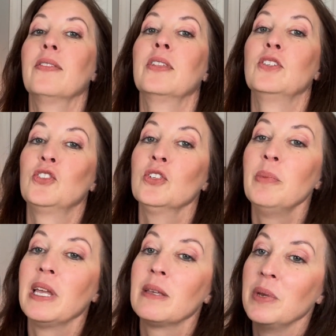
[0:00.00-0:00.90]
that should
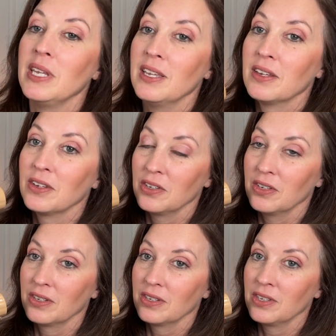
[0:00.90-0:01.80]
make me
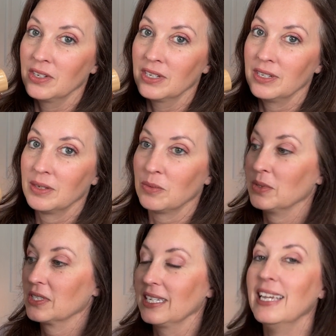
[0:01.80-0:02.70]
good.
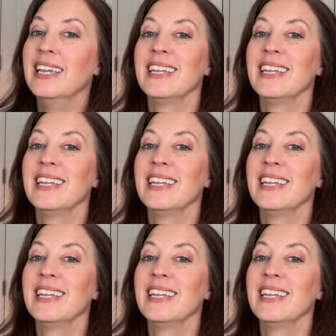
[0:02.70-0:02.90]
We'll see.